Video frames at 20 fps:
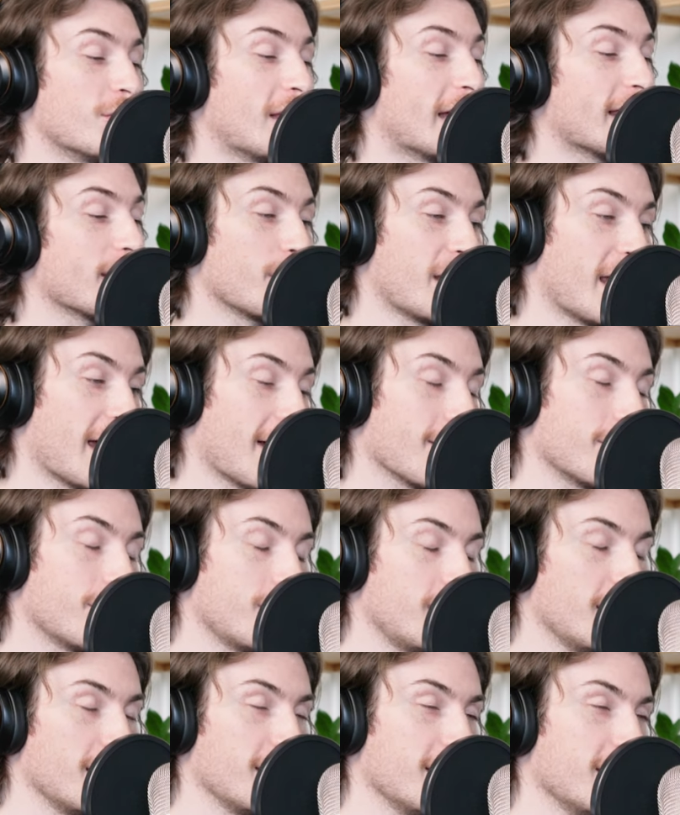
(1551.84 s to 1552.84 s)
now that we
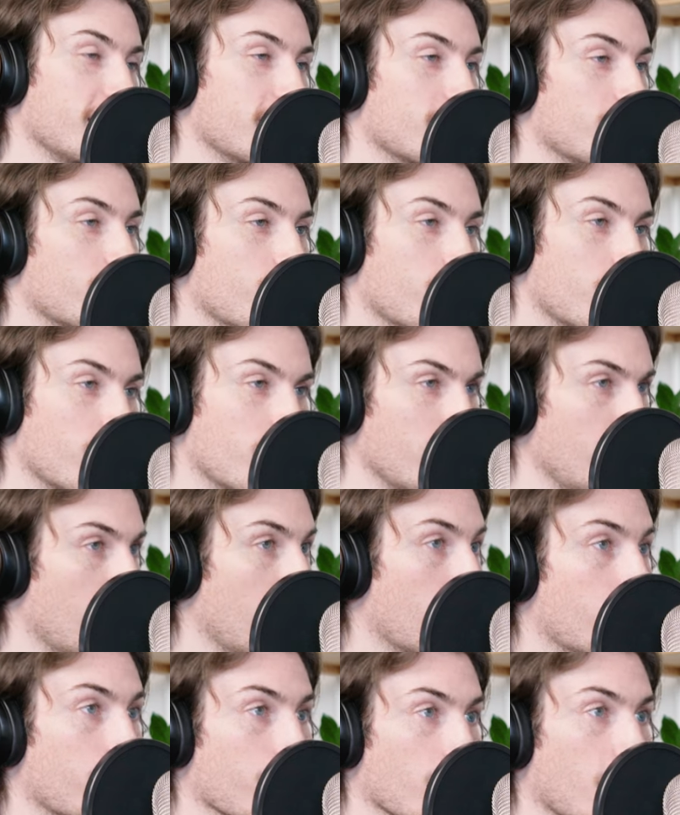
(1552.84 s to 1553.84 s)
have the you
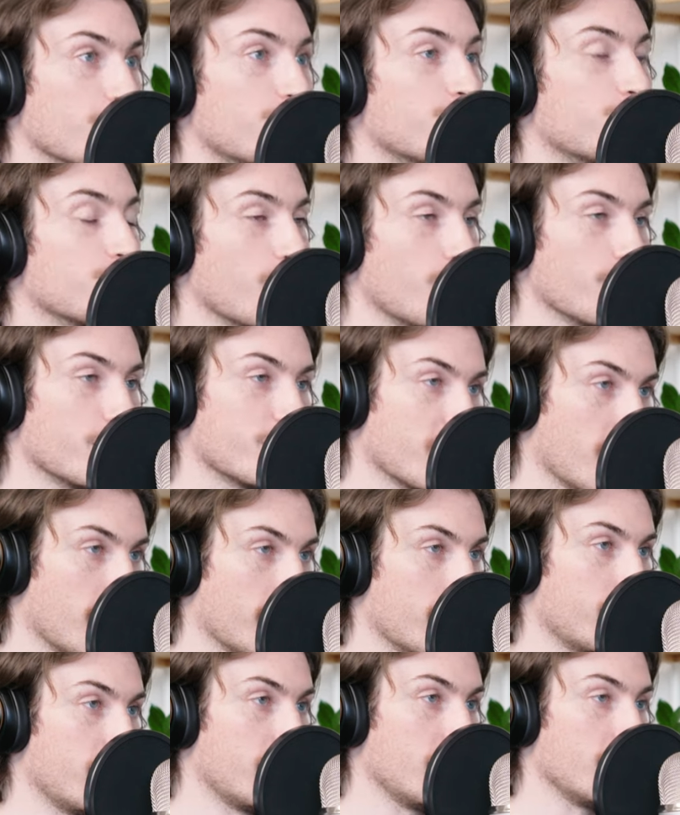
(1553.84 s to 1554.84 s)
know broad strokes
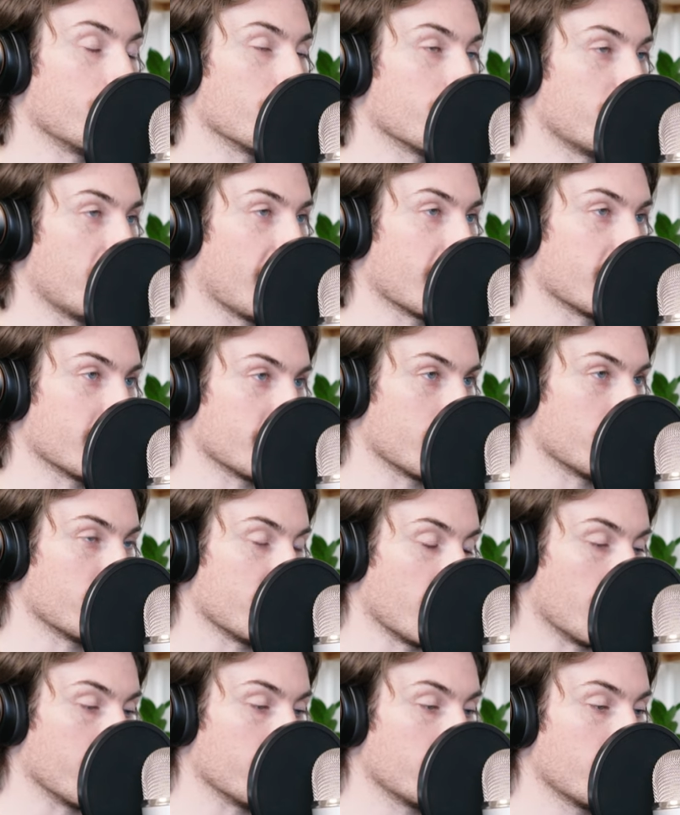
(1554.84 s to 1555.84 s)
of the protagonists
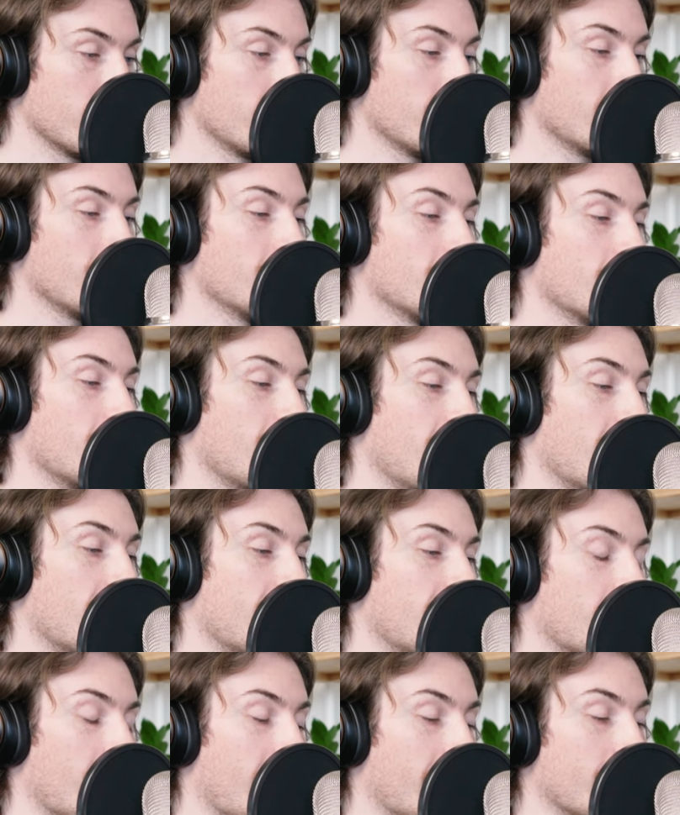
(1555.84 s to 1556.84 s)
themselves,
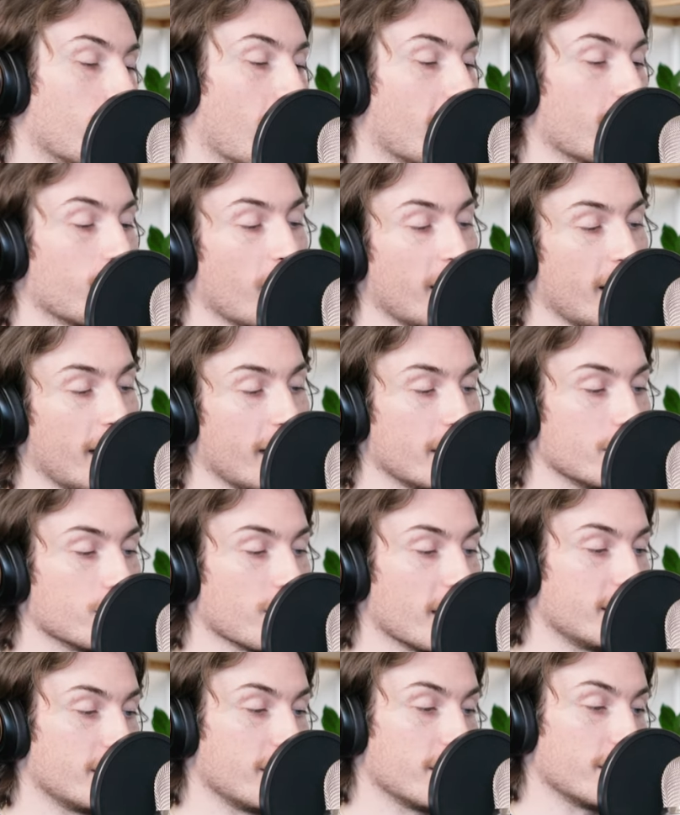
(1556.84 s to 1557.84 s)
uh, I, I, went ahead and
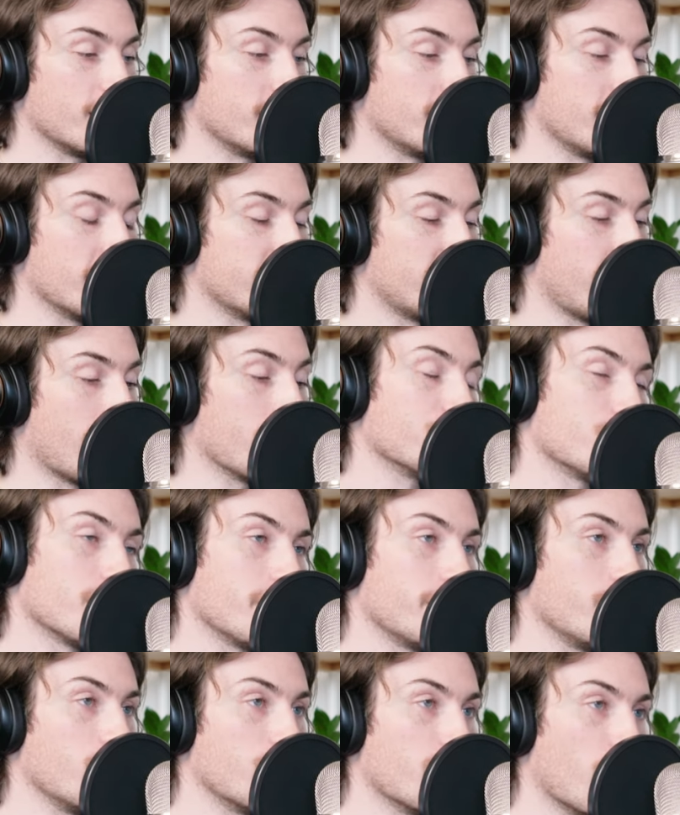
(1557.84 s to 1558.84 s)
tried to establish a
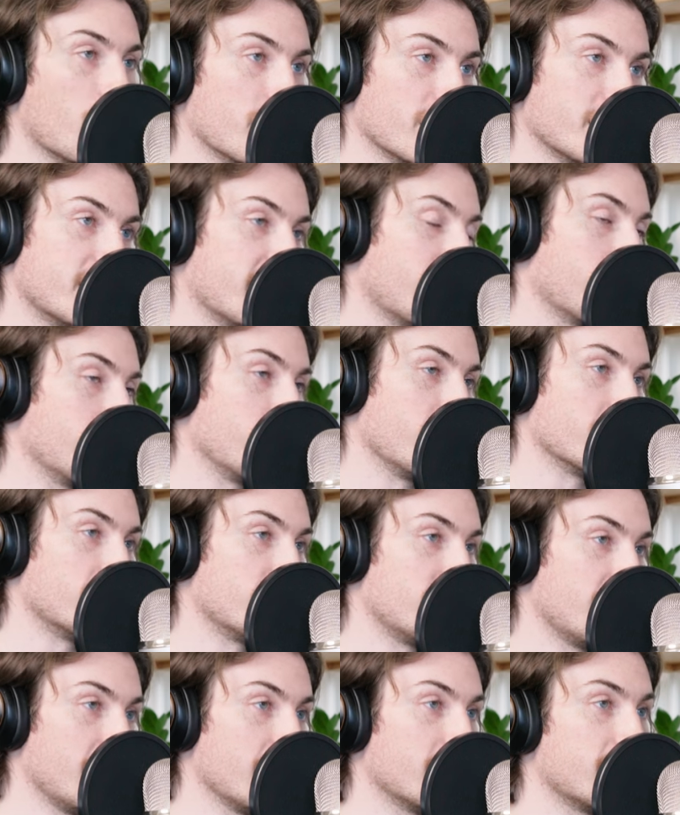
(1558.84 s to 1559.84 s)
few moments that we could
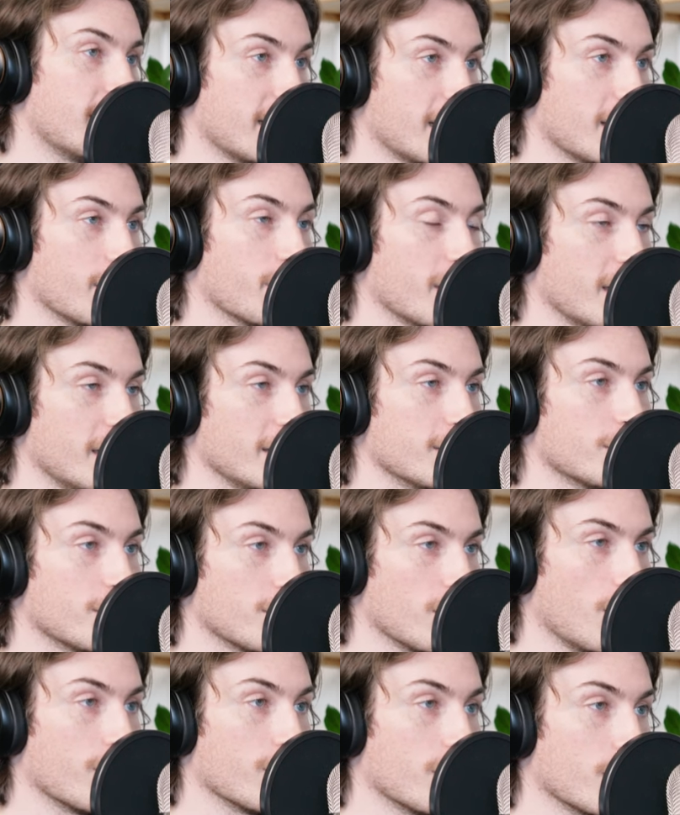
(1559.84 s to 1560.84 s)
see taking place
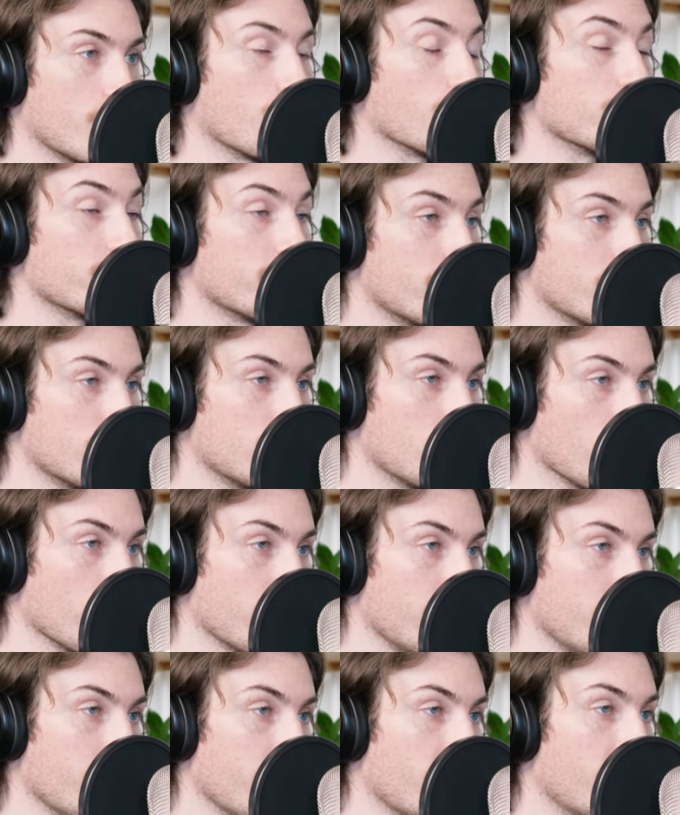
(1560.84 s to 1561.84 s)
over the course of the
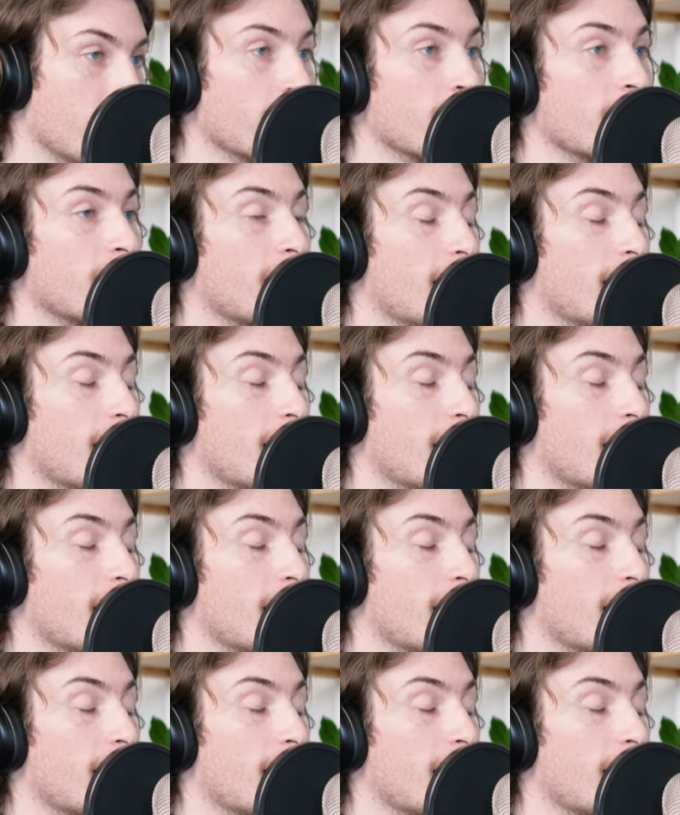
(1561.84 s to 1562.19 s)
story. Uh-huh.